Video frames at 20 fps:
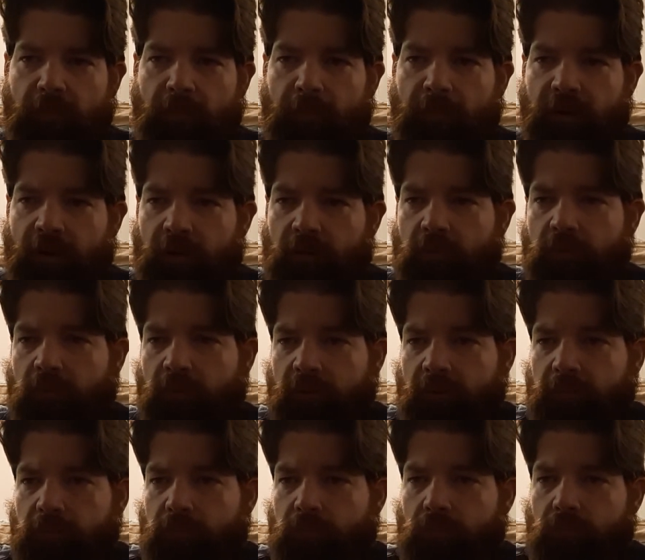about what
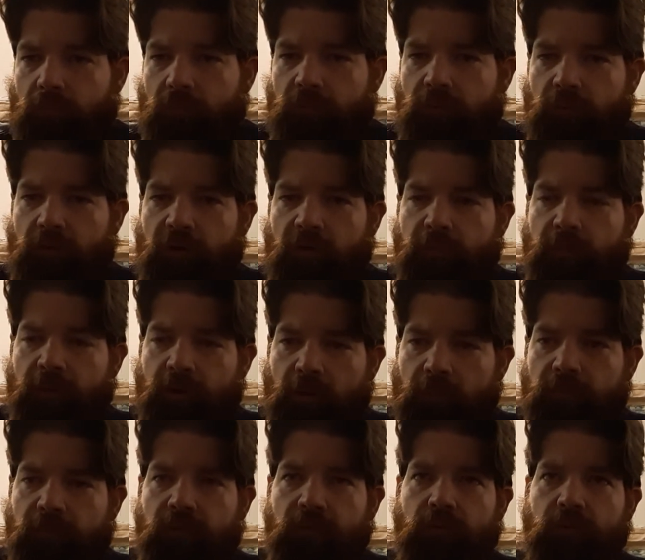Judy's been
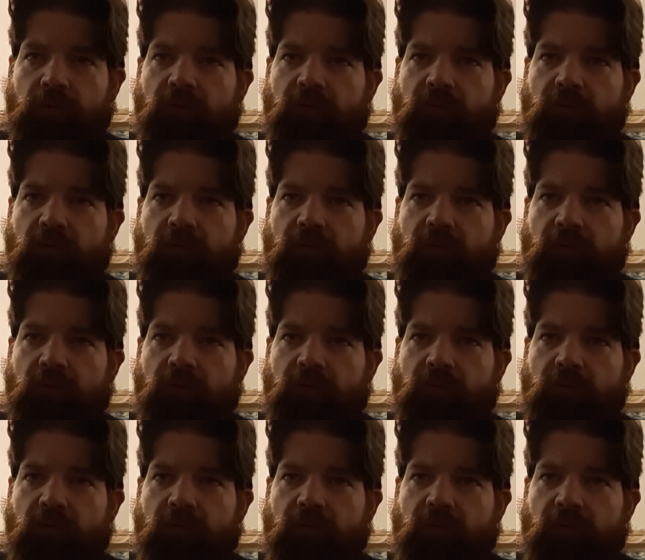up to.